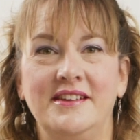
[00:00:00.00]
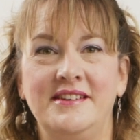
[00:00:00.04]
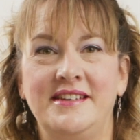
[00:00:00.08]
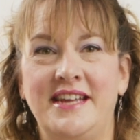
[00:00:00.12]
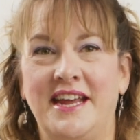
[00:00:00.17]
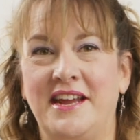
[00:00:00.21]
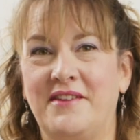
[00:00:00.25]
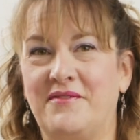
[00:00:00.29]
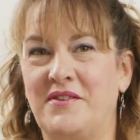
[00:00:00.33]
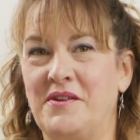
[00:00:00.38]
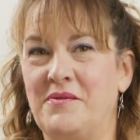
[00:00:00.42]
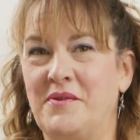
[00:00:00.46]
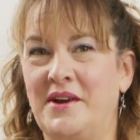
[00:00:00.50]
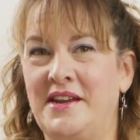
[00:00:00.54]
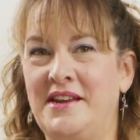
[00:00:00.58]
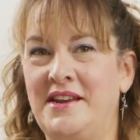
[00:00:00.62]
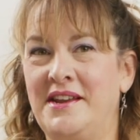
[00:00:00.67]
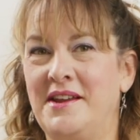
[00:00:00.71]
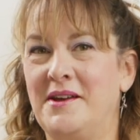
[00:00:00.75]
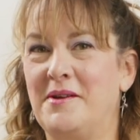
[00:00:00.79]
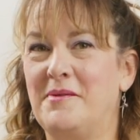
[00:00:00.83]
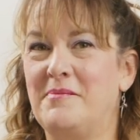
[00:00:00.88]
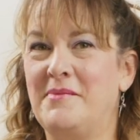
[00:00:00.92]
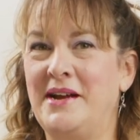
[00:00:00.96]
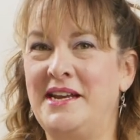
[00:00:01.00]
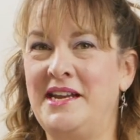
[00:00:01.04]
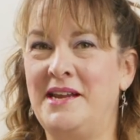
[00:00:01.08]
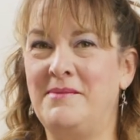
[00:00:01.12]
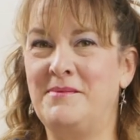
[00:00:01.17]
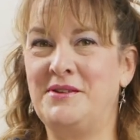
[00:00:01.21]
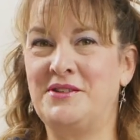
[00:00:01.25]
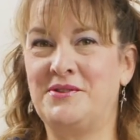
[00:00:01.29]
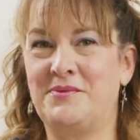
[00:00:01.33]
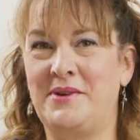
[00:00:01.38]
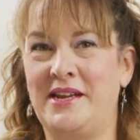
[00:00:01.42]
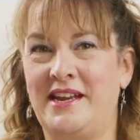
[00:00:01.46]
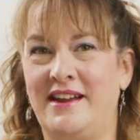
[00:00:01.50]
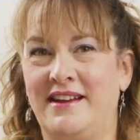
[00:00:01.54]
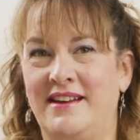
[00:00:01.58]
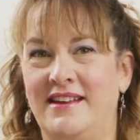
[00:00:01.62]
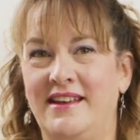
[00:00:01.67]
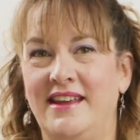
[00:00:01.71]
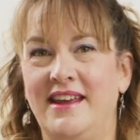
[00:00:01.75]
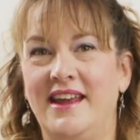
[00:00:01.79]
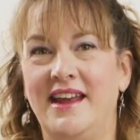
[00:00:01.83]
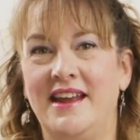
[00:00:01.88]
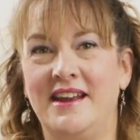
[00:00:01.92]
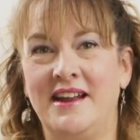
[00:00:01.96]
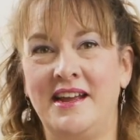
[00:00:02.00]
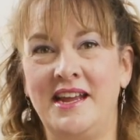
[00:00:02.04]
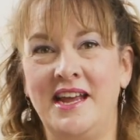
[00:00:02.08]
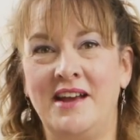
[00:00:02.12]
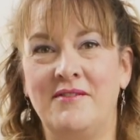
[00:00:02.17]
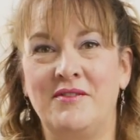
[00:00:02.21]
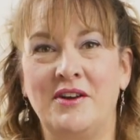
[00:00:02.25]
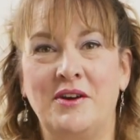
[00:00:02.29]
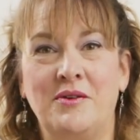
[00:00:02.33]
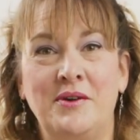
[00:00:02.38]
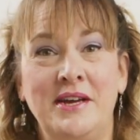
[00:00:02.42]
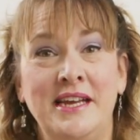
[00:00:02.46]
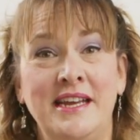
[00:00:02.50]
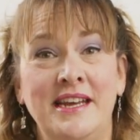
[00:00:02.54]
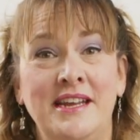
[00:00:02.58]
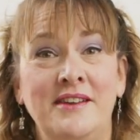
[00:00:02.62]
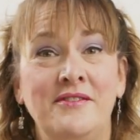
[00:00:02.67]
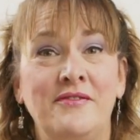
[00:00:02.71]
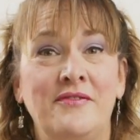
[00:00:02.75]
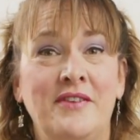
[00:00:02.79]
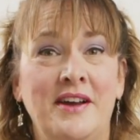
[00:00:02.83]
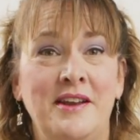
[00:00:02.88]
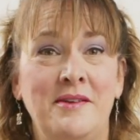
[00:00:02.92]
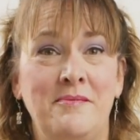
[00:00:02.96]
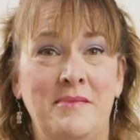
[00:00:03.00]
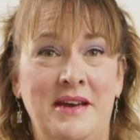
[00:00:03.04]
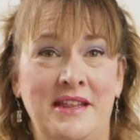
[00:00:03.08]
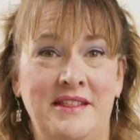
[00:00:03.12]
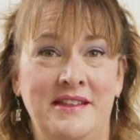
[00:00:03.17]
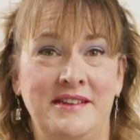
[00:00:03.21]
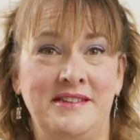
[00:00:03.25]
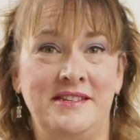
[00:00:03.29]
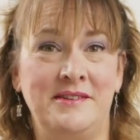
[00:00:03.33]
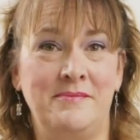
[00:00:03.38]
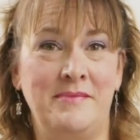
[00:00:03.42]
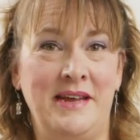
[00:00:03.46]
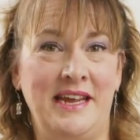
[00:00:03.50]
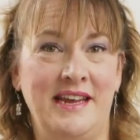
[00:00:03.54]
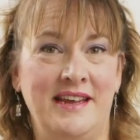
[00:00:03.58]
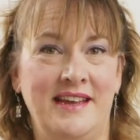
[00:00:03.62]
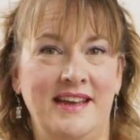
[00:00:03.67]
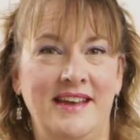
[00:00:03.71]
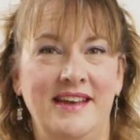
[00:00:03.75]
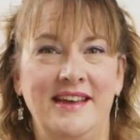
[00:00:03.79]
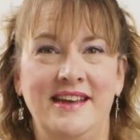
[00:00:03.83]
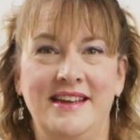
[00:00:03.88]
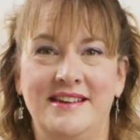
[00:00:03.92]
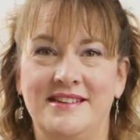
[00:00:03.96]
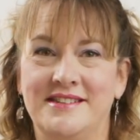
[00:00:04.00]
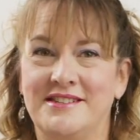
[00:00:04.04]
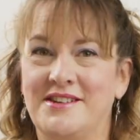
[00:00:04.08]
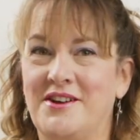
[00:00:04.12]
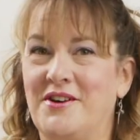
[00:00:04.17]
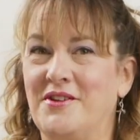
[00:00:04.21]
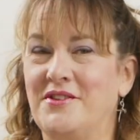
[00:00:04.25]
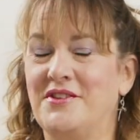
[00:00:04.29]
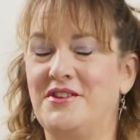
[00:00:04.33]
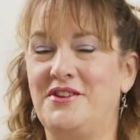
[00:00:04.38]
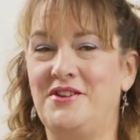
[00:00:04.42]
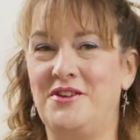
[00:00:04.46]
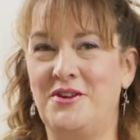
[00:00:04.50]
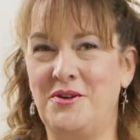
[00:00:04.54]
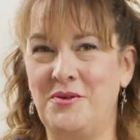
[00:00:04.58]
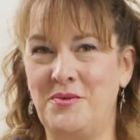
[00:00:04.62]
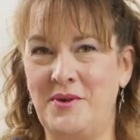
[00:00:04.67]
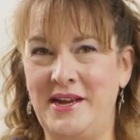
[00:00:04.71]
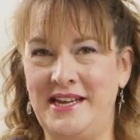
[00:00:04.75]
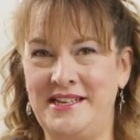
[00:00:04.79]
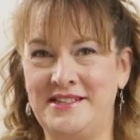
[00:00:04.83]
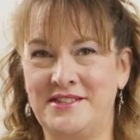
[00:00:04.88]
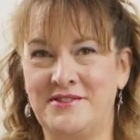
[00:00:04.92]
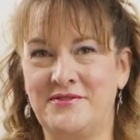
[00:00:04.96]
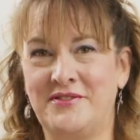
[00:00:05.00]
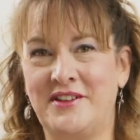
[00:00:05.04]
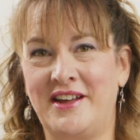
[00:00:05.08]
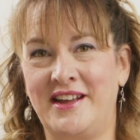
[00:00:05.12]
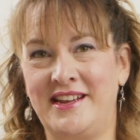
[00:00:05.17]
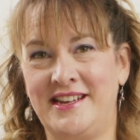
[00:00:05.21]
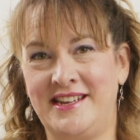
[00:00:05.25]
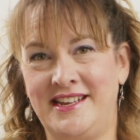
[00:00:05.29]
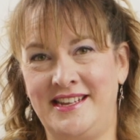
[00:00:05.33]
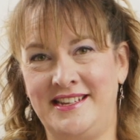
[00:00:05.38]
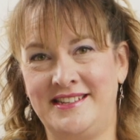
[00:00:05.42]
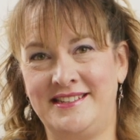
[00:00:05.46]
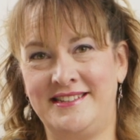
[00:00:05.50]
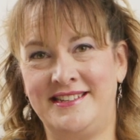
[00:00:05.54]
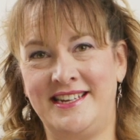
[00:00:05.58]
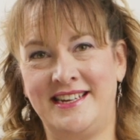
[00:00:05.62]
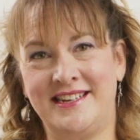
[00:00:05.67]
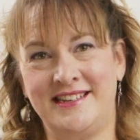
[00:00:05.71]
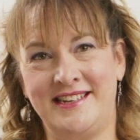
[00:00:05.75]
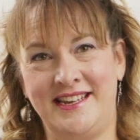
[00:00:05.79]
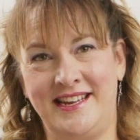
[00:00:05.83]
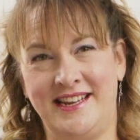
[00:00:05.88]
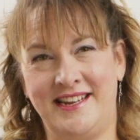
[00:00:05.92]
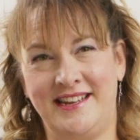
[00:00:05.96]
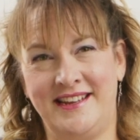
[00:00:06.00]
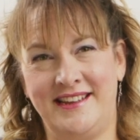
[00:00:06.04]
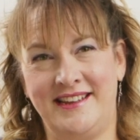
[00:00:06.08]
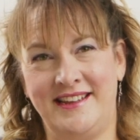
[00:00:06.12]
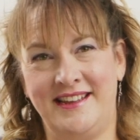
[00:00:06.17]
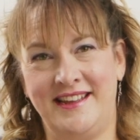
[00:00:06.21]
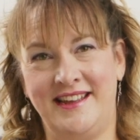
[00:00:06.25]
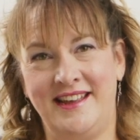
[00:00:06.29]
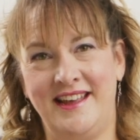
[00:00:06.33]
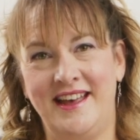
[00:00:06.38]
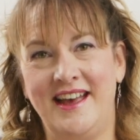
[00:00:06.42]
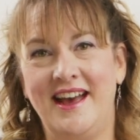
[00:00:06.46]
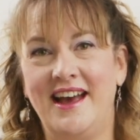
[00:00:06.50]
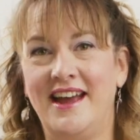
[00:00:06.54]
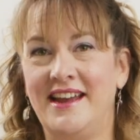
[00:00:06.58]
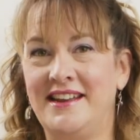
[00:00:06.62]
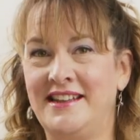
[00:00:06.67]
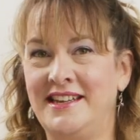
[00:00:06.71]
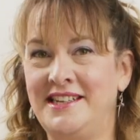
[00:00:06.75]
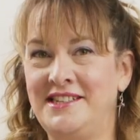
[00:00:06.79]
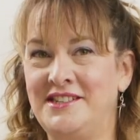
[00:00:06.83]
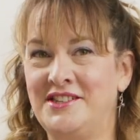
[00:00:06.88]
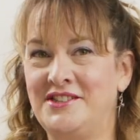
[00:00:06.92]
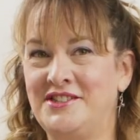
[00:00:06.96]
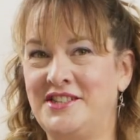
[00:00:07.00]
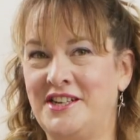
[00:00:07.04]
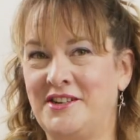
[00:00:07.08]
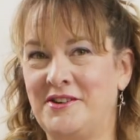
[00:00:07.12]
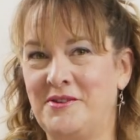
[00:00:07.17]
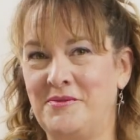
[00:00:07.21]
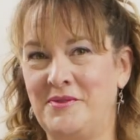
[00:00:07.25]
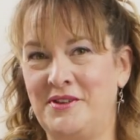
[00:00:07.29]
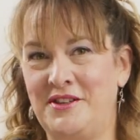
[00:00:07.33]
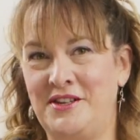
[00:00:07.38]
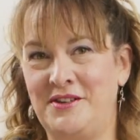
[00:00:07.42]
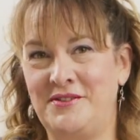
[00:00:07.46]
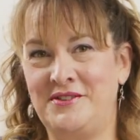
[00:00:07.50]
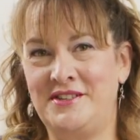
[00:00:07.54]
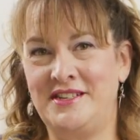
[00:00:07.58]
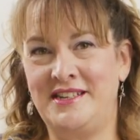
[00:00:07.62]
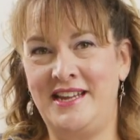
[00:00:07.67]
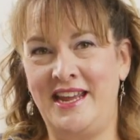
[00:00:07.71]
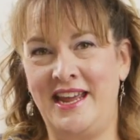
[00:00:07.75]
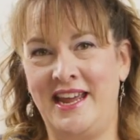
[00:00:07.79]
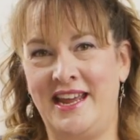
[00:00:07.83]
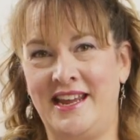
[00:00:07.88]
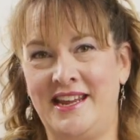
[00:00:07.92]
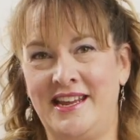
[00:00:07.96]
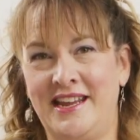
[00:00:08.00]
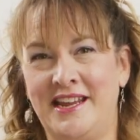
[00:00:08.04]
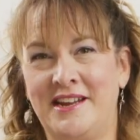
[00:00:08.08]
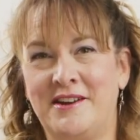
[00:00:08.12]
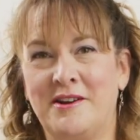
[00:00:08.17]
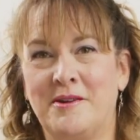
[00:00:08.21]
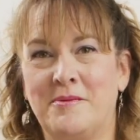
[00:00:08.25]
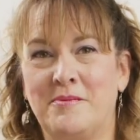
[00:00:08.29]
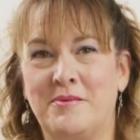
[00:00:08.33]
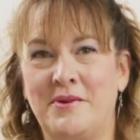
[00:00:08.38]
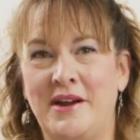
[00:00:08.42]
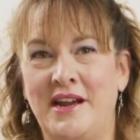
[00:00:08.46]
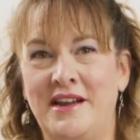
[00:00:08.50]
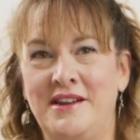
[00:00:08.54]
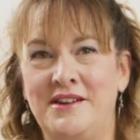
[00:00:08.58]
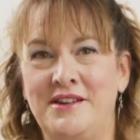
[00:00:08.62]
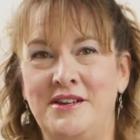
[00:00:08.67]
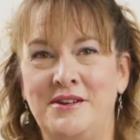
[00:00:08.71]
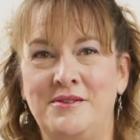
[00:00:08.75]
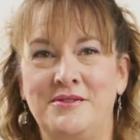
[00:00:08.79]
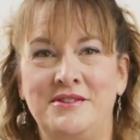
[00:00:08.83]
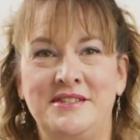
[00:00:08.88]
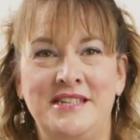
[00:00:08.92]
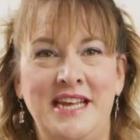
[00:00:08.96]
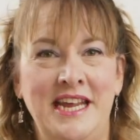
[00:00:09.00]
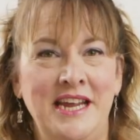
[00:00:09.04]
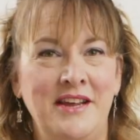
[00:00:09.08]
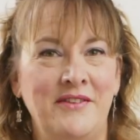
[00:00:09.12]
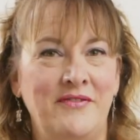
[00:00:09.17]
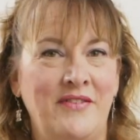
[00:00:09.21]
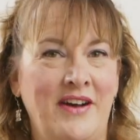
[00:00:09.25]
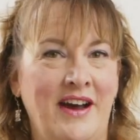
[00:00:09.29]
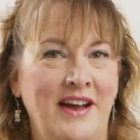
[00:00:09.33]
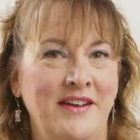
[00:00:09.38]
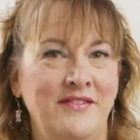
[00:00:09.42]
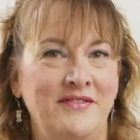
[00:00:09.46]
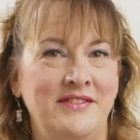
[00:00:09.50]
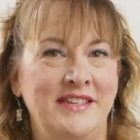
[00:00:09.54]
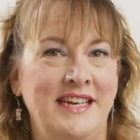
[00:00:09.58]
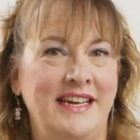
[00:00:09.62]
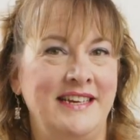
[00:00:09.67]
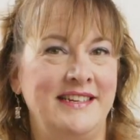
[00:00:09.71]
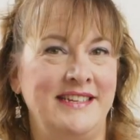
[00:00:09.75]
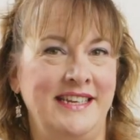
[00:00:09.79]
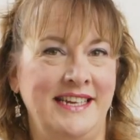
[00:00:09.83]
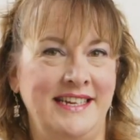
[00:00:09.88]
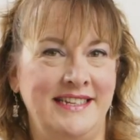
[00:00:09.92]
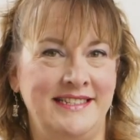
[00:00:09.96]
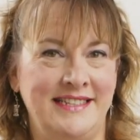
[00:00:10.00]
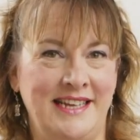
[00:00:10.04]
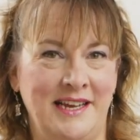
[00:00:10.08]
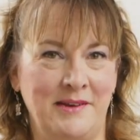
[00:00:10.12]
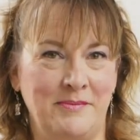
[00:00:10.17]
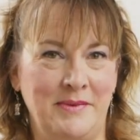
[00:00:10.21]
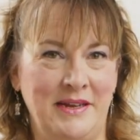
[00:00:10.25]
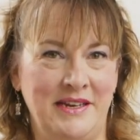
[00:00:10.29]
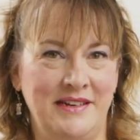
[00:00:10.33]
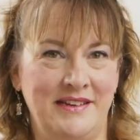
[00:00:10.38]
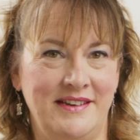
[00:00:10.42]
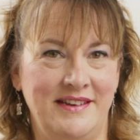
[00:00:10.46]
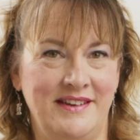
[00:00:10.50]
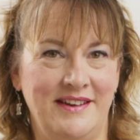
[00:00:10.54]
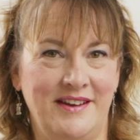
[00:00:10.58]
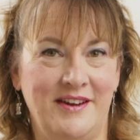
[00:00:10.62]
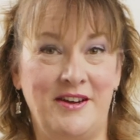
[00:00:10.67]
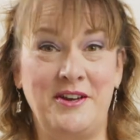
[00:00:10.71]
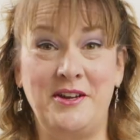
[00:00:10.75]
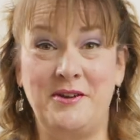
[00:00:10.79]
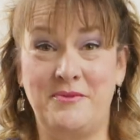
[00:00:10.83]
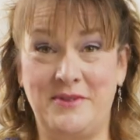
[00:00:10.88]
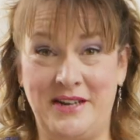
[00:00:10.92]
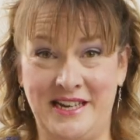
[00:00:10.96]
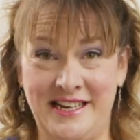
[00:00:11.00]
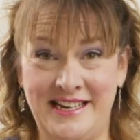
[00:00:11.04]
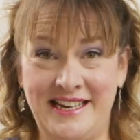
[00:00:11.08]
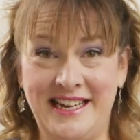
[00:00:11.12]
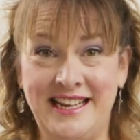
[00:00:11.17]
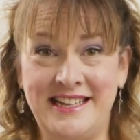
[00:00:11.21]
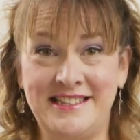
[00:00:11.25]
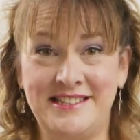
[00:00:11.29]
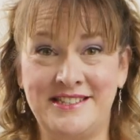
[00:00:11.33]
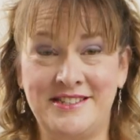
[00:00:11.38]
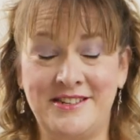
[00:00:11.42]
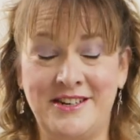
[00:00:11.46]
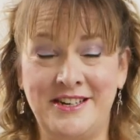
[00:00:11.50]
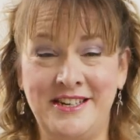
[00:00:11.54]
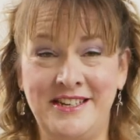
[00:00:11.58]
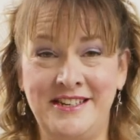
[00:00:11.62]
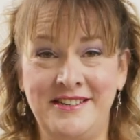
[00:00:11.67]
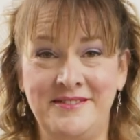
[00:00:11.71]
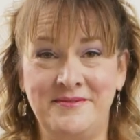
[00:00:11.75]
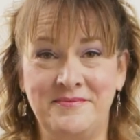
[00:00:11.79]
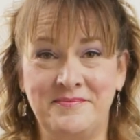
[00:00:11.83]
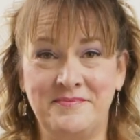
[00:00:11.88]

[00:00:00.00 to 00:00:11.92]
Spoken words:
day, everyone. My name is Rita, and I have a quick and fun method to make. It is called the No Waste Flying Geese technique. I'd like to share it with you today in our brand new Take 5 technique segment. Are you ready to get started?